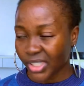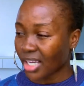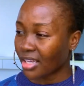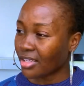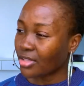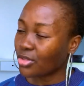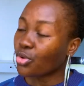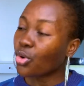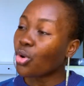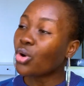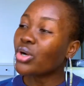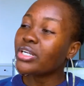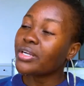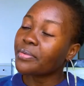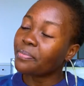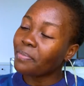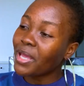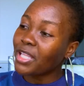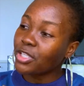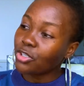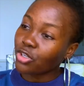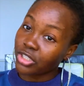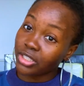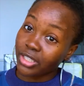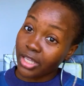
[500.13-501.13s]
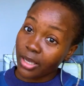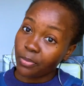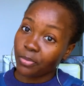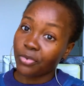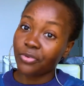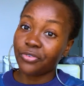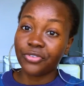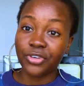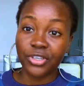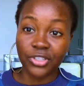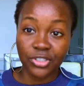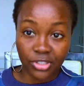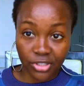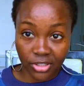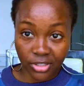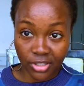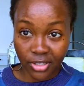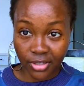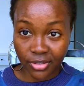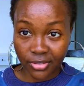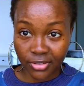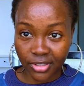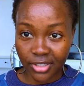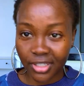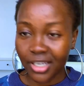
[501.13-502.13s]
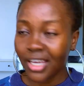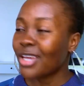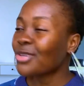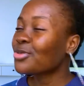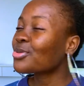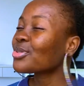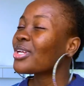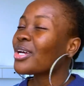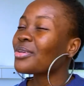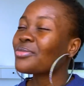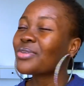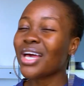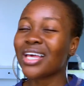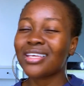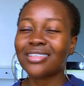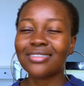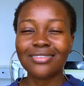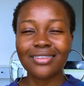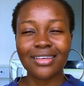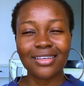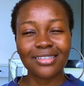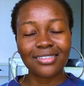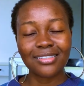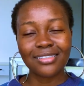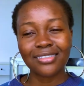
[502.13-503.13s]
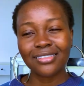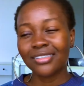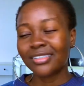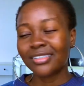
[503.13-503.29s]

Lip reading: Though depending on type of engineering. So that's why I said